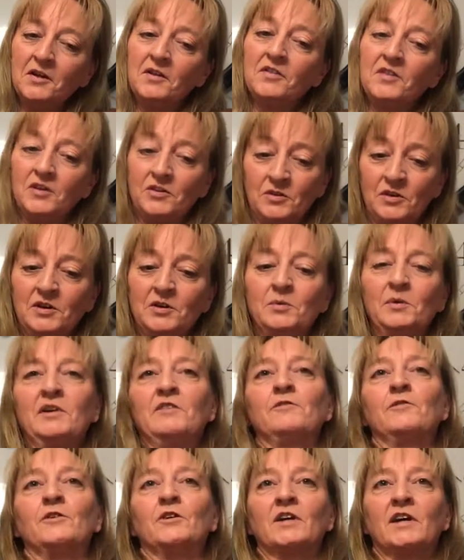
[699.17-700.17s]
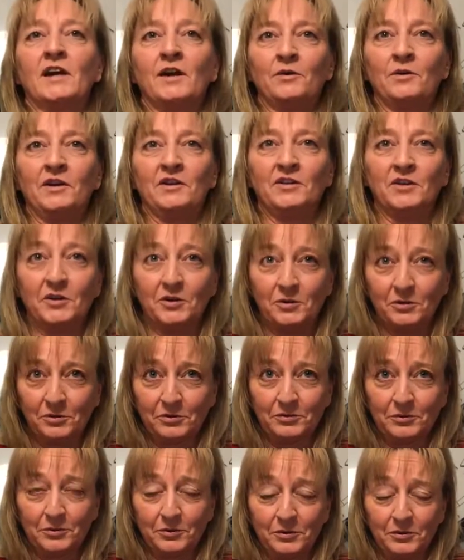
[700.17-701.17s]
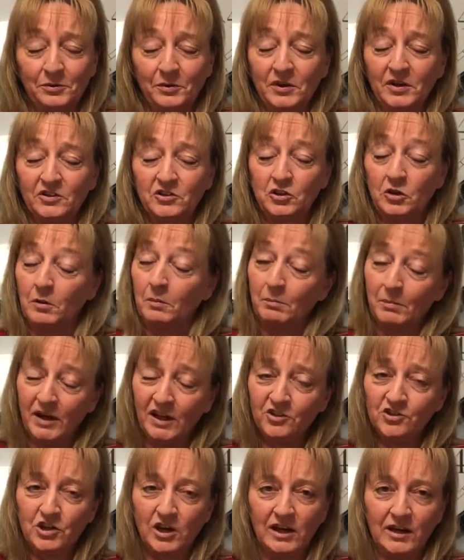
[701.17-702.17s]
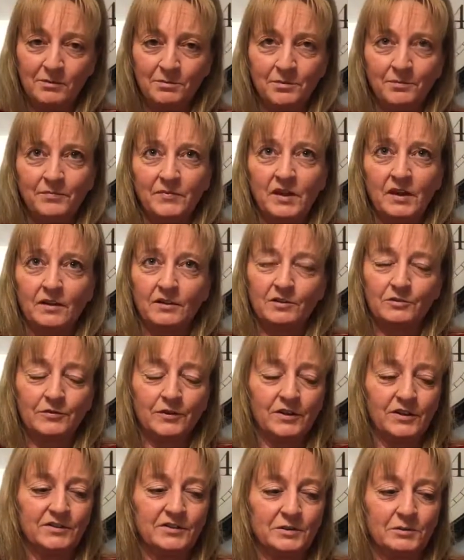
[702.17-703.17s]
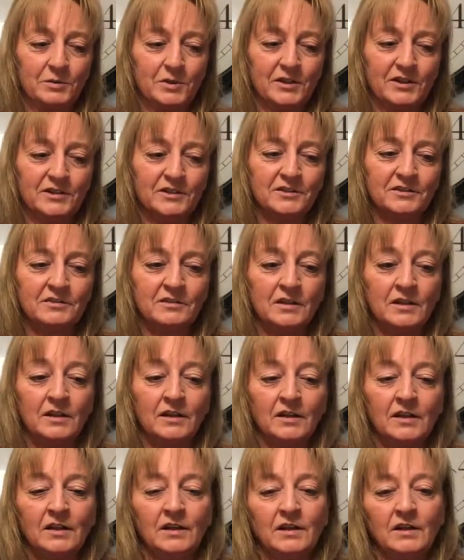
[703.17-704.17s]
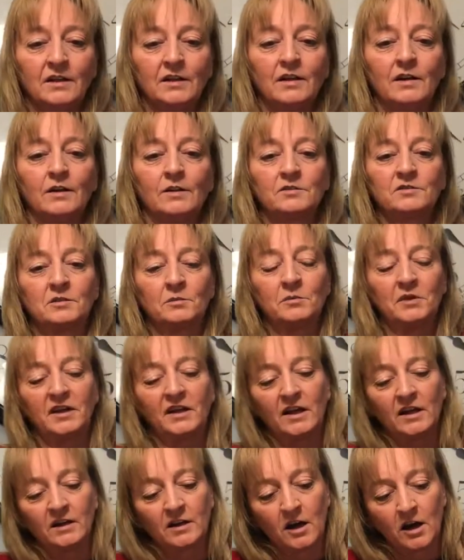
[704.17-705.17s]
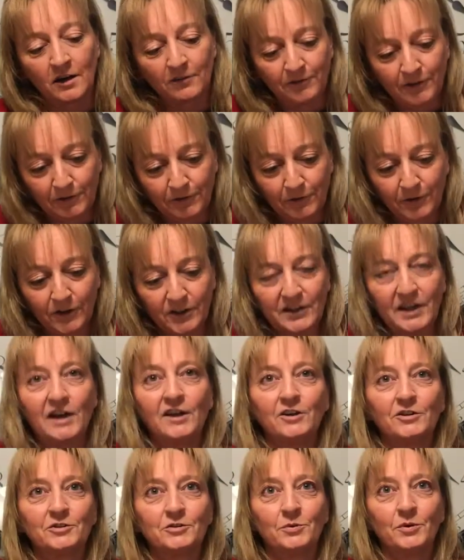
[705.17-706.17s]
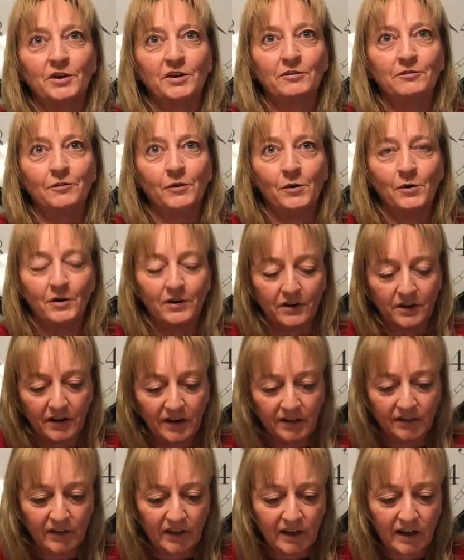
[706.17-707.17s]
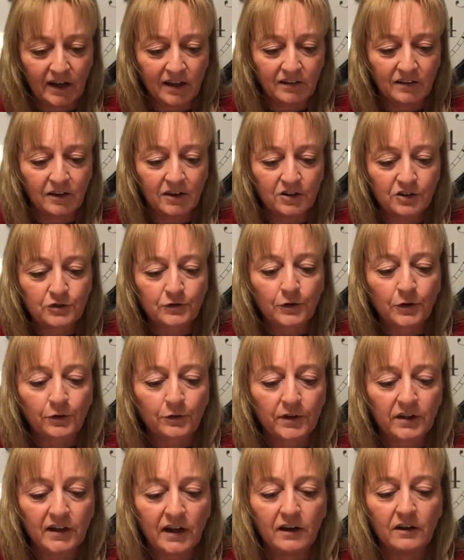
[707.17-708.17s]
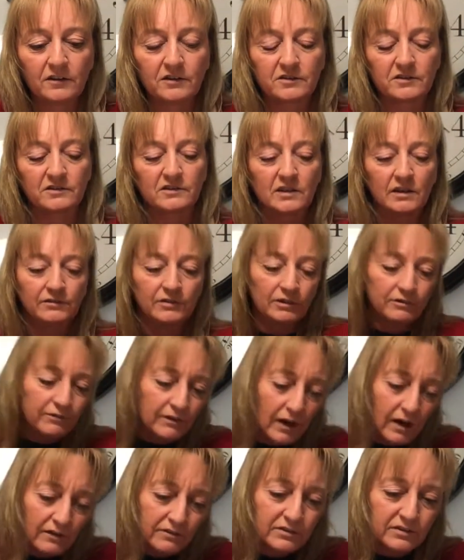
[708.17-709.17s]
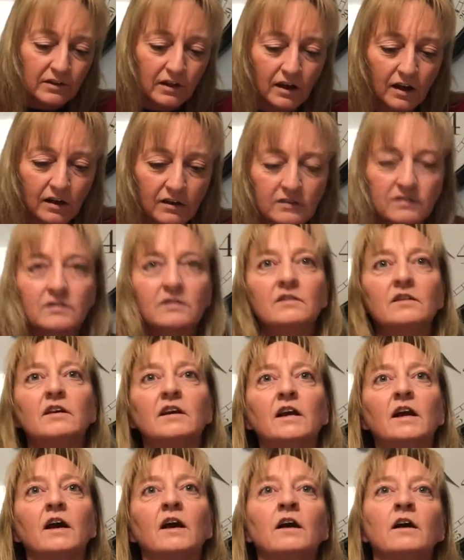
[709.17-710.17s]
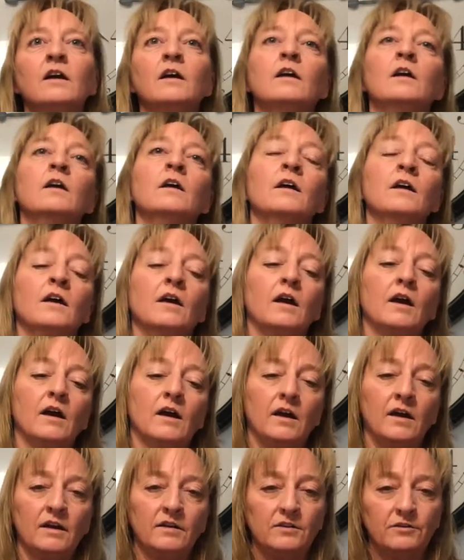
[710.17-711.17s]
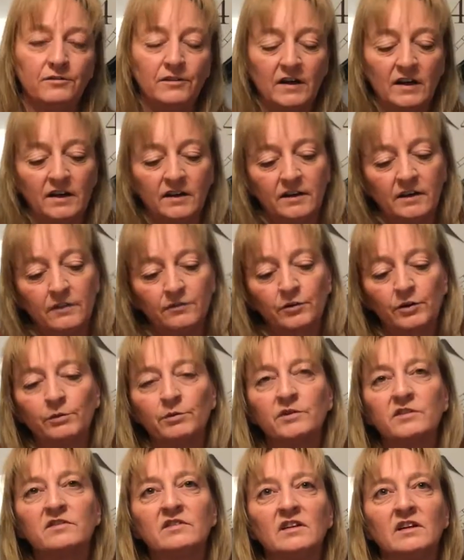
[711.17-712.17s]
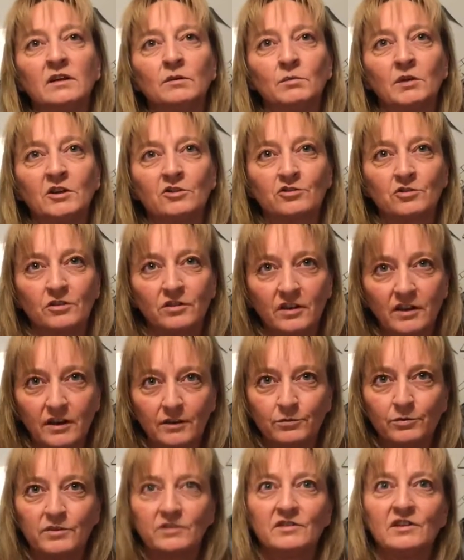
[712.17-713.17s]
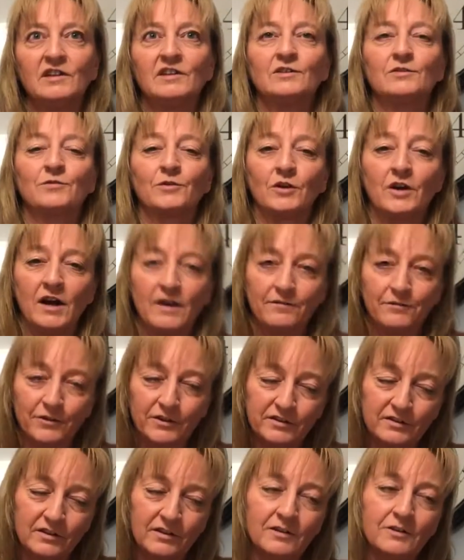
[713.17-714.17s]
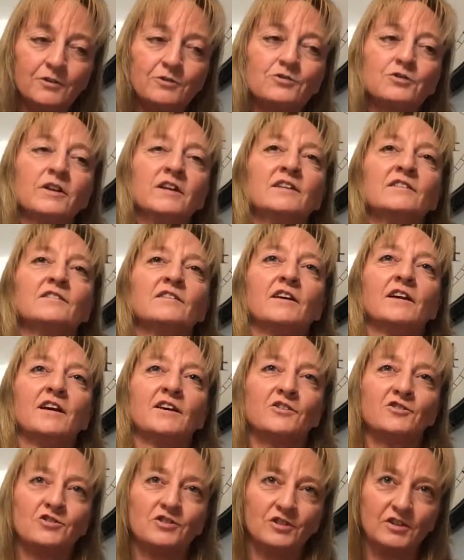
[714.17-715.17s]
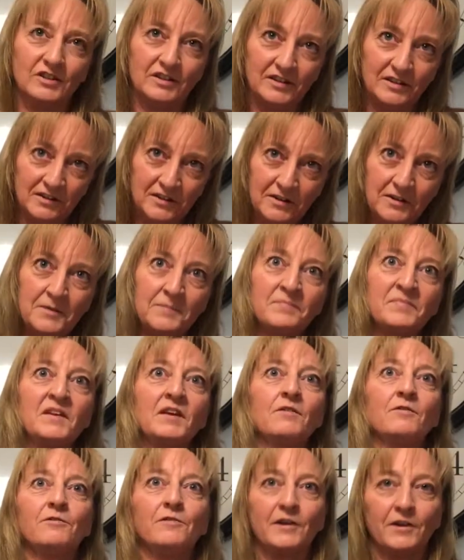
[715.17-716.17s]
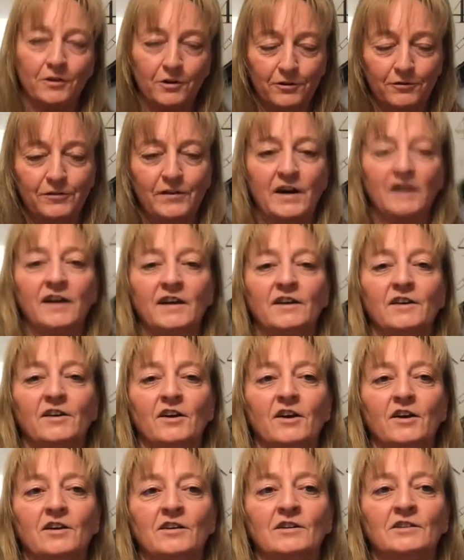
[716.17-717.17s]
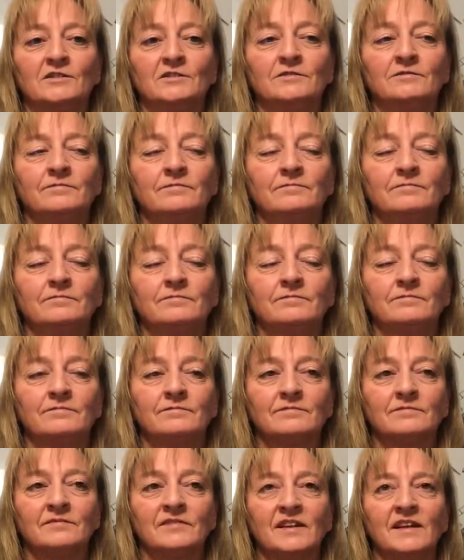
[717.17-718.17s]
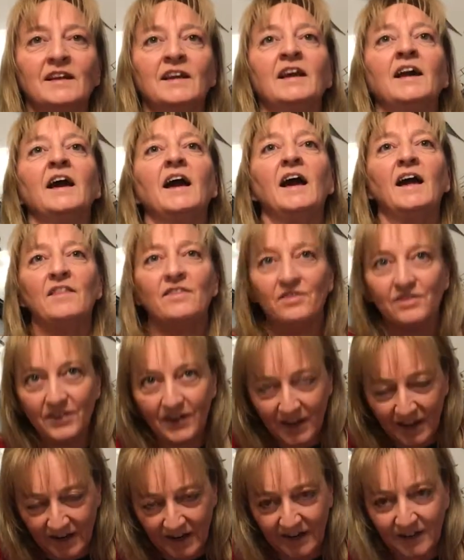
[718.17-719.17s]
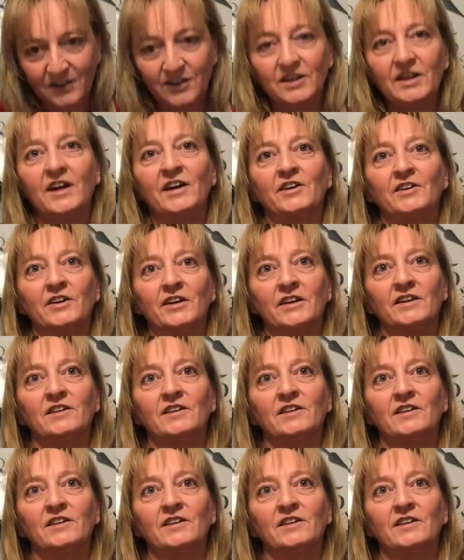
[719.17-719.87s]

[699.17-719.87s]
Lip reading: Then you had to wait for accounting to go through, which my job, as fun as it was, somebody got coffee for $1.24, and they got lunch for $3.75, and I had to find every receipt, make sure they had receipts for every single transaction, verify it all, and then I could enter it